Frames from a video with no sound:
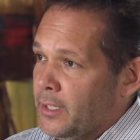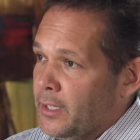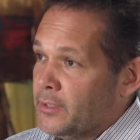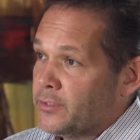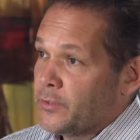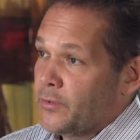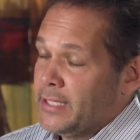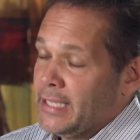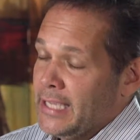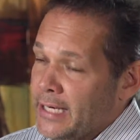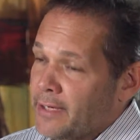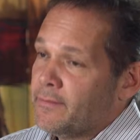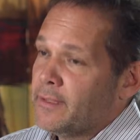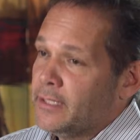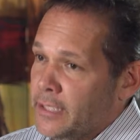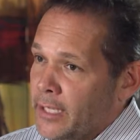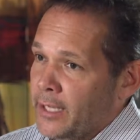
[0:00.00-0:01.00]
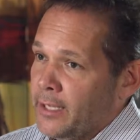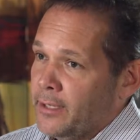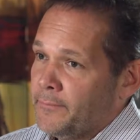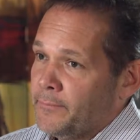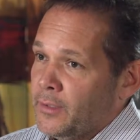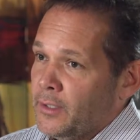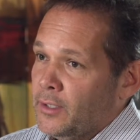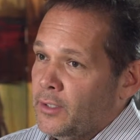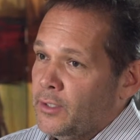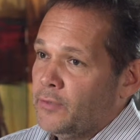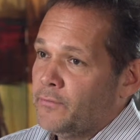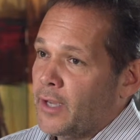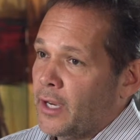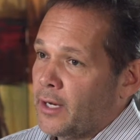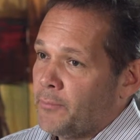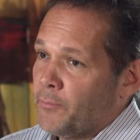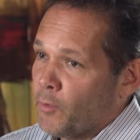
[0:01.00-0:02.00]
And so at the end of the day, you've
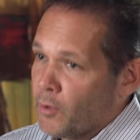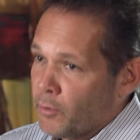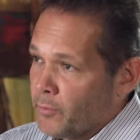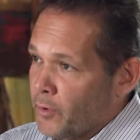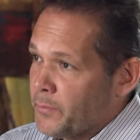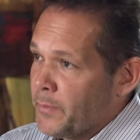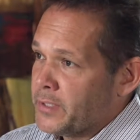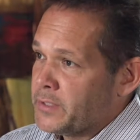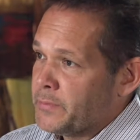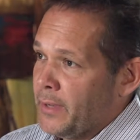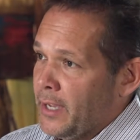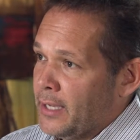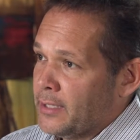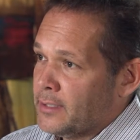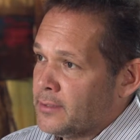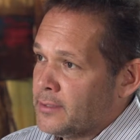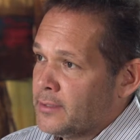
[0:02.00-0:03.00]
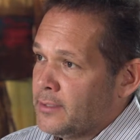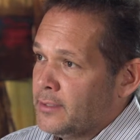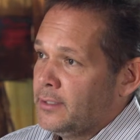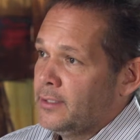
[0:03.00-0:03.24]
got a more robust patent